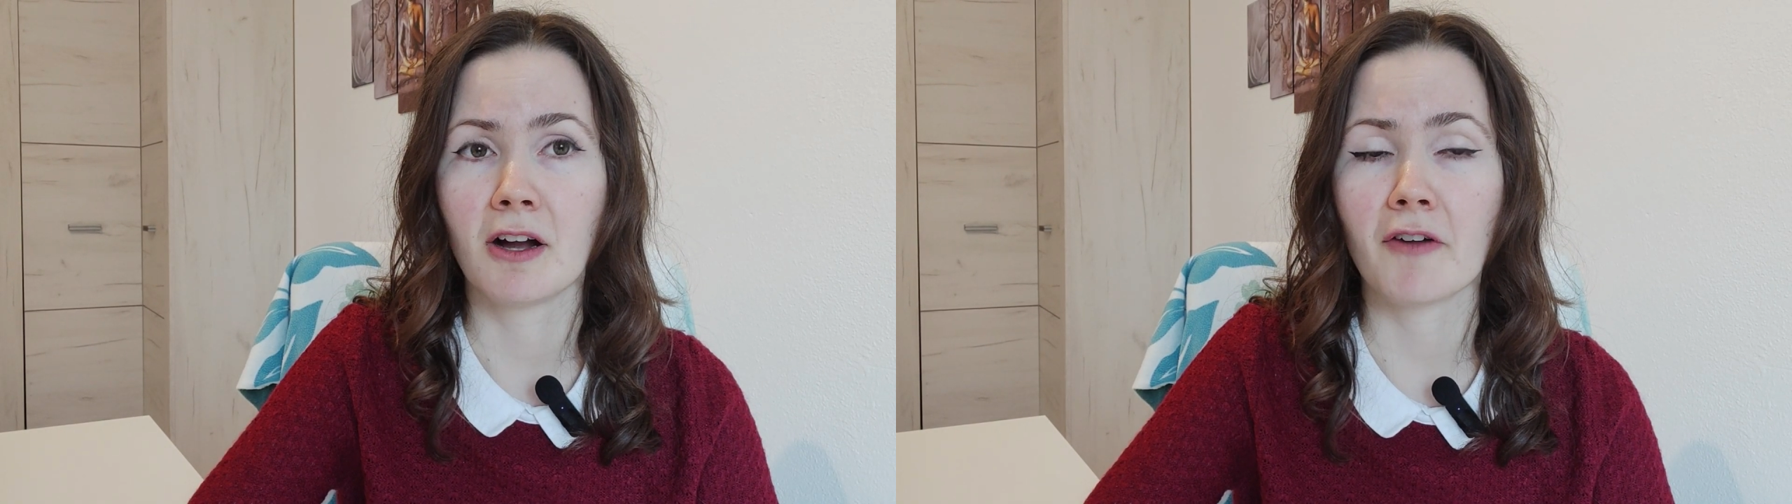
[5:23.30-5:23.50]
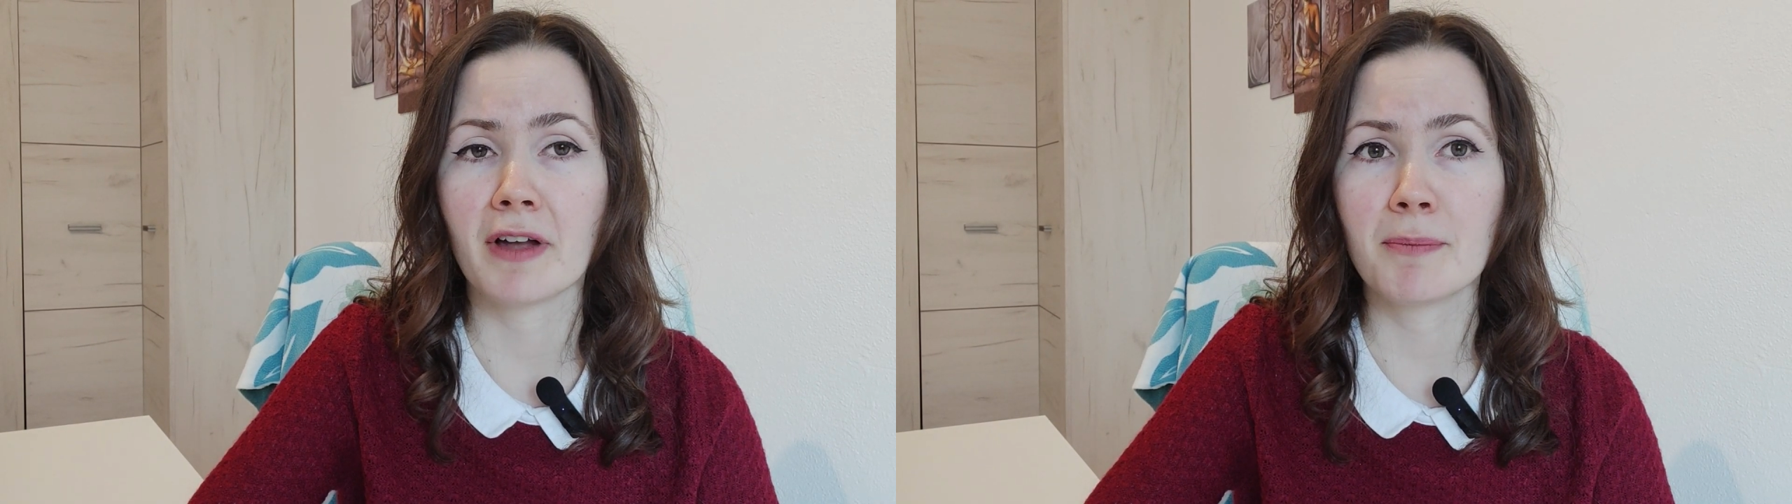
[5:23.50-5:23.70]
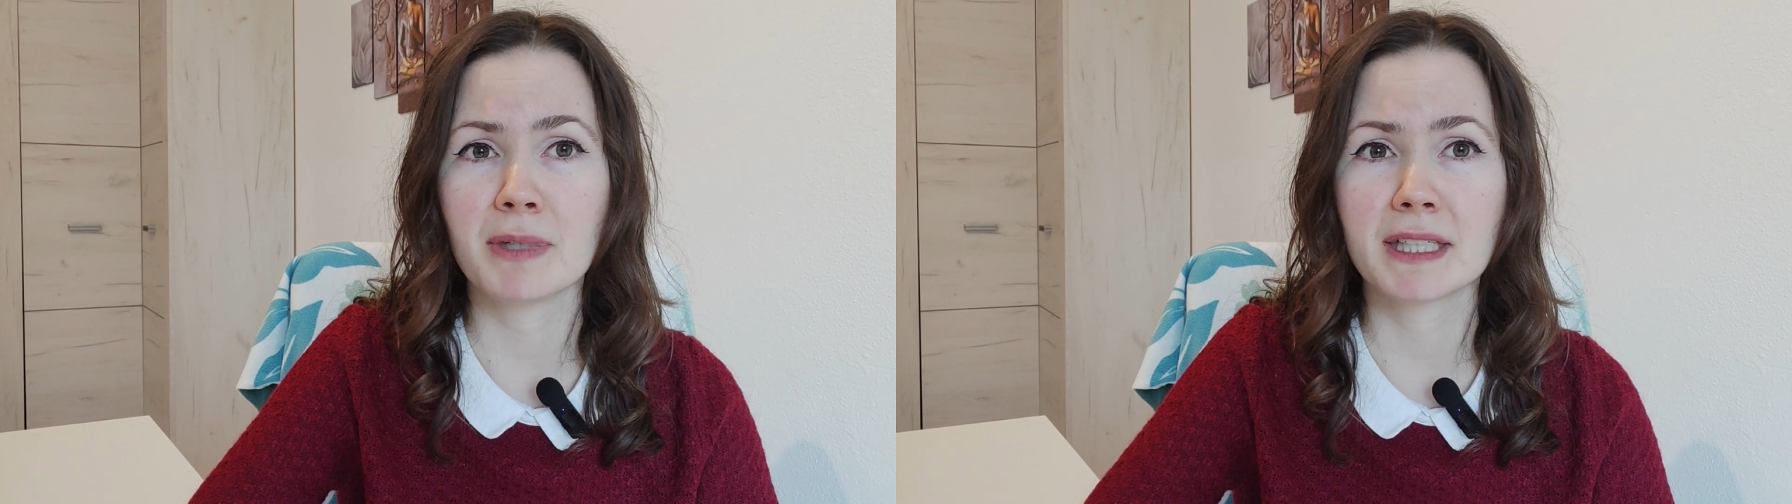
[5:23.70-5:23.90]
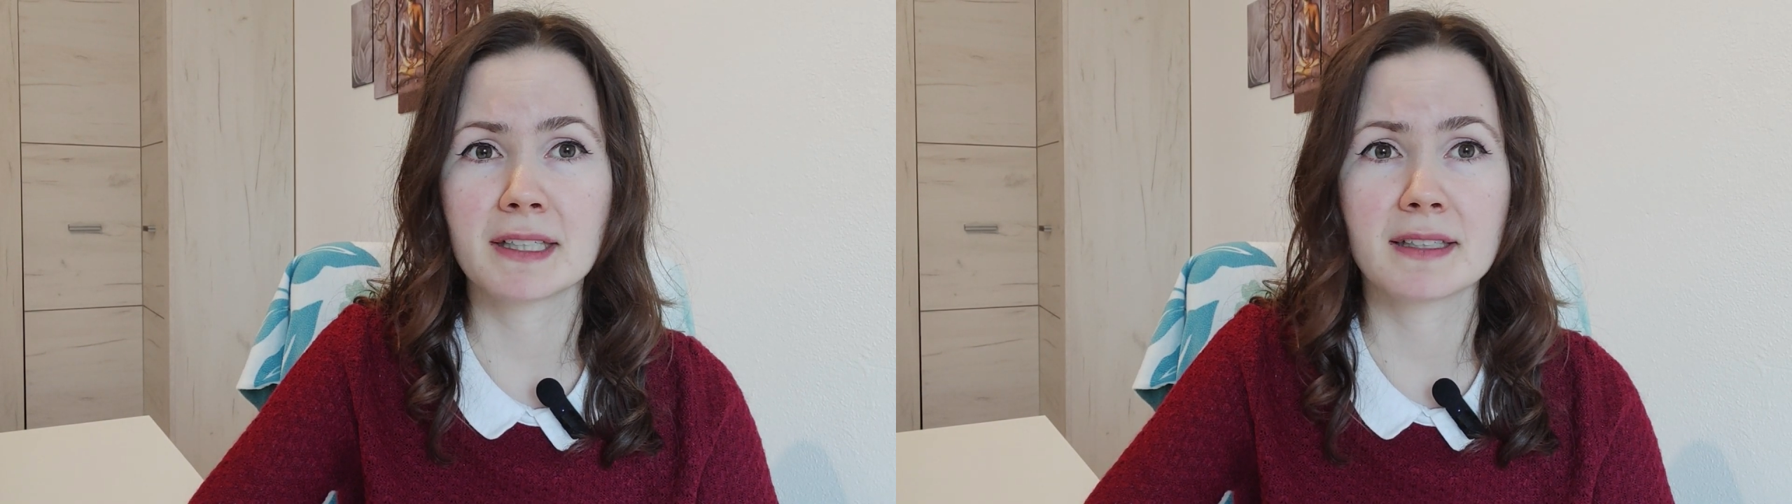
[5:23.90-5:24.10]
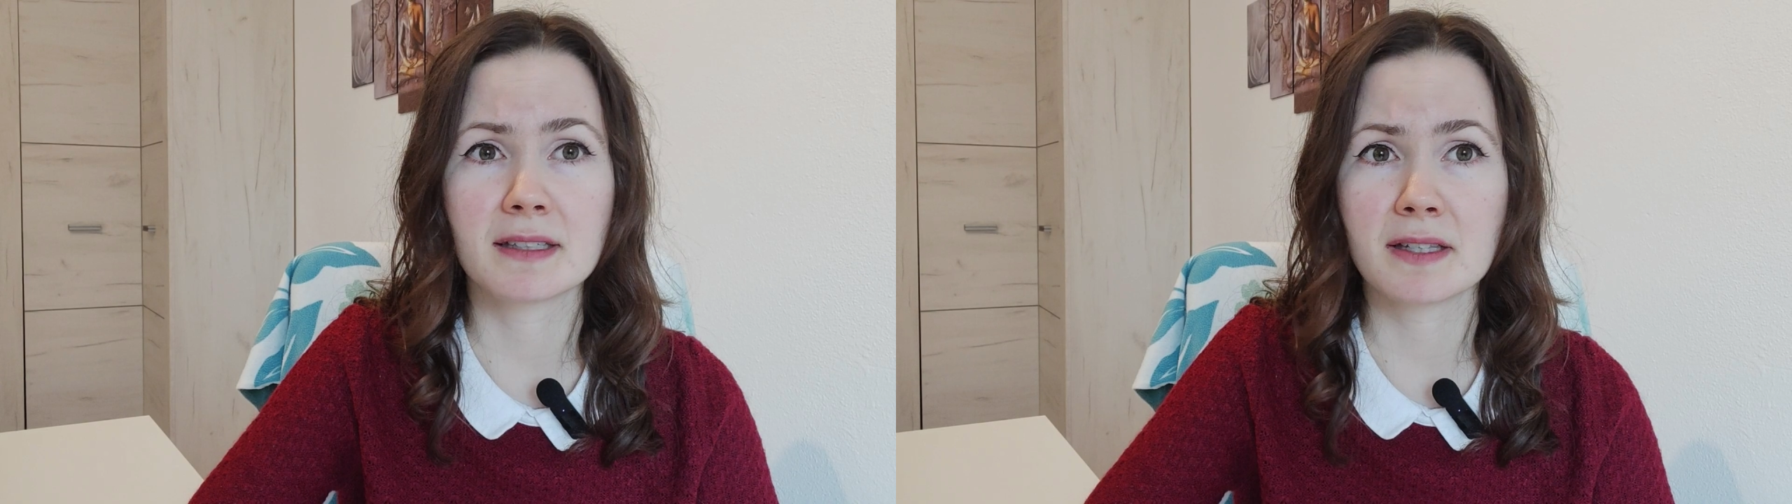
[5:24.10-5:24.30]
of
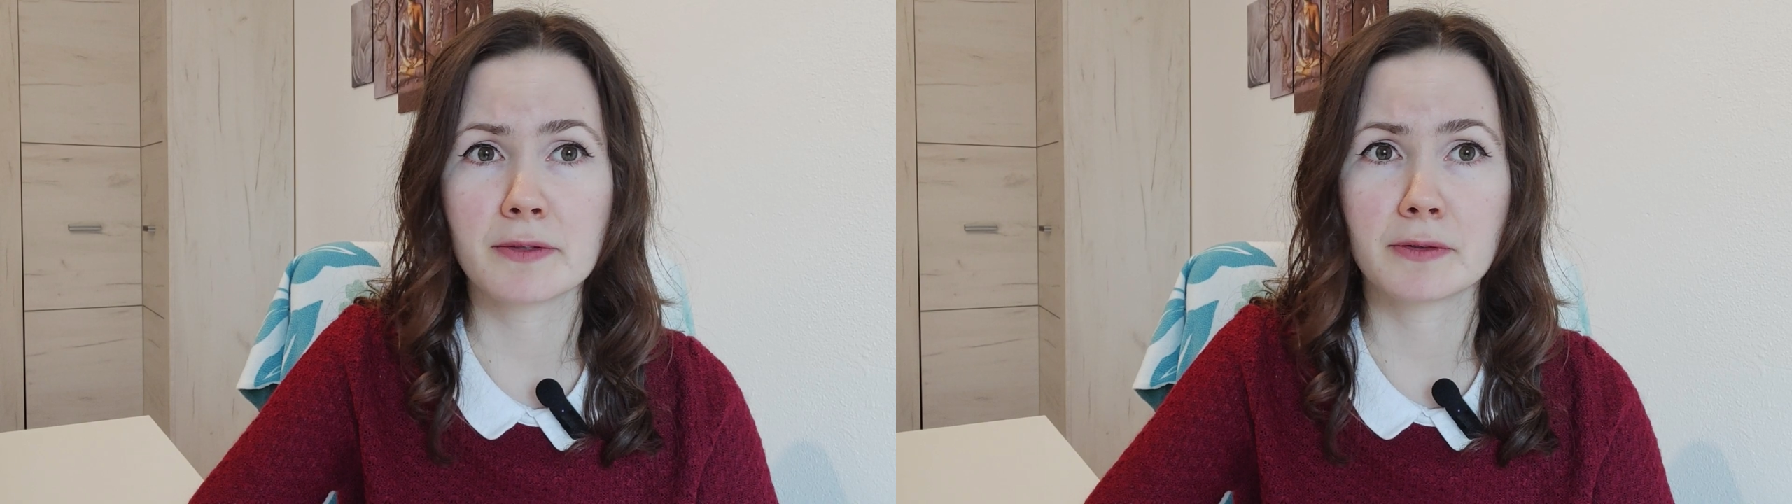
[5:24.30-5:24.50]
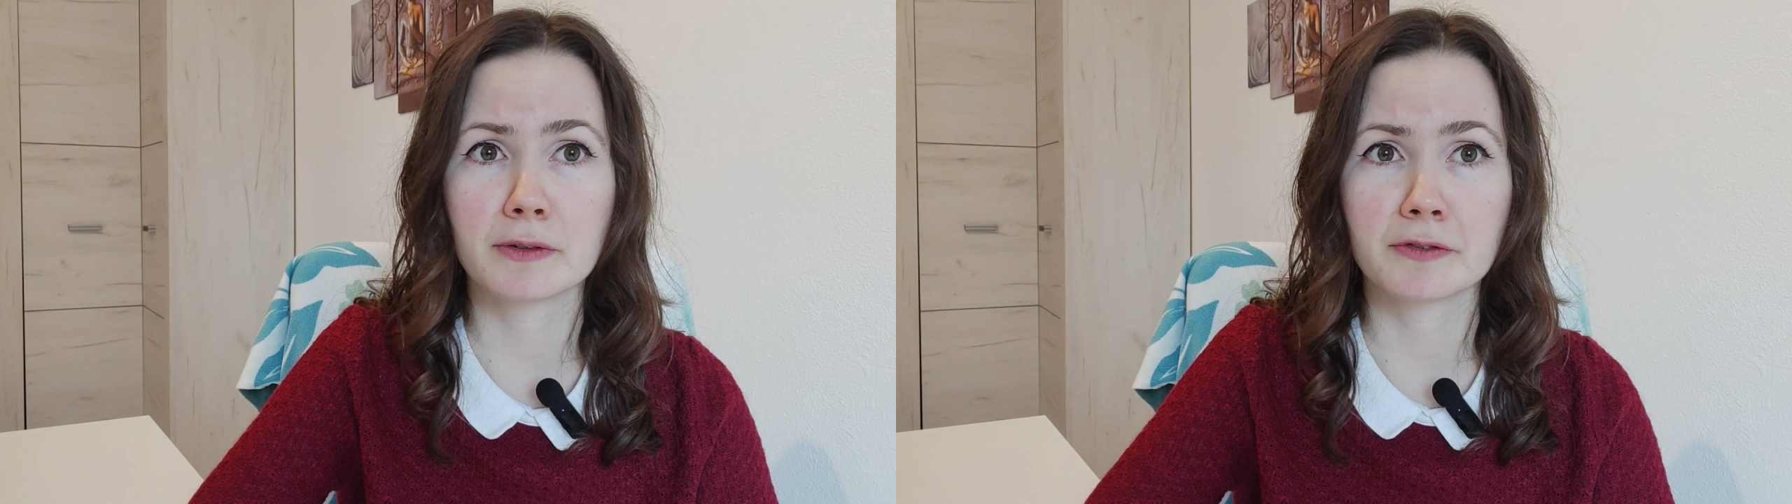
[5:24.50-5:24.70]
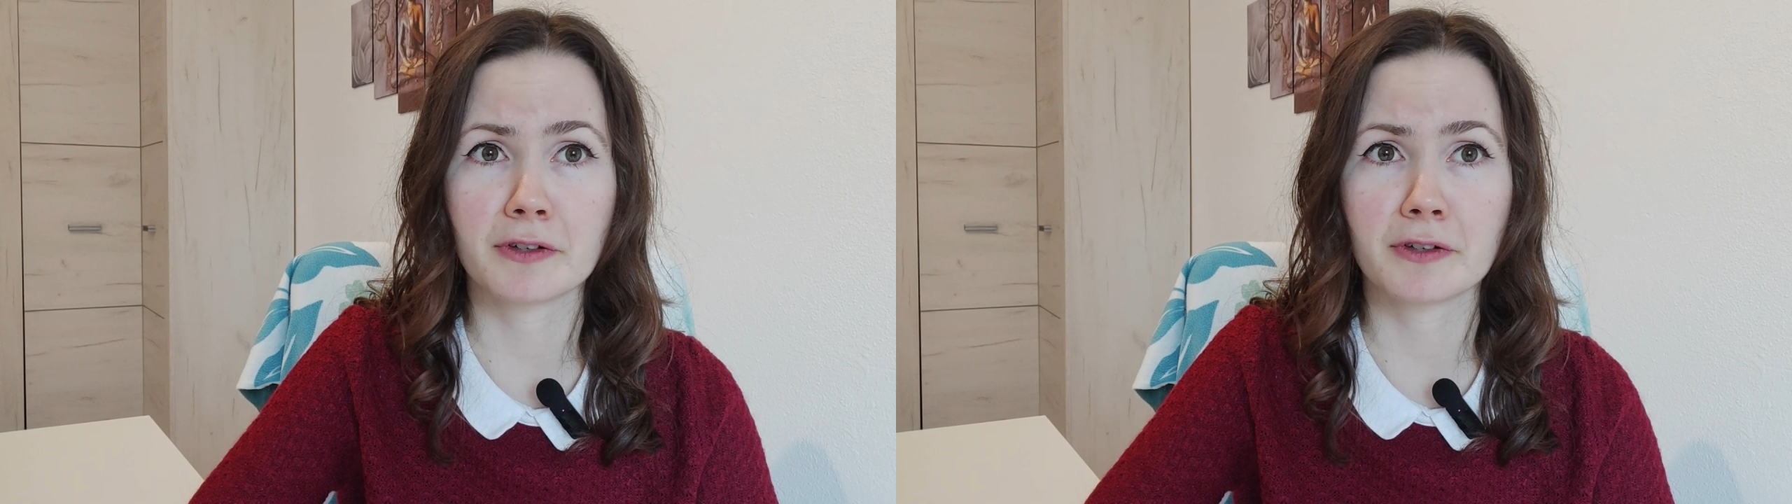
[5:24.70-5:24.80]
applicants who look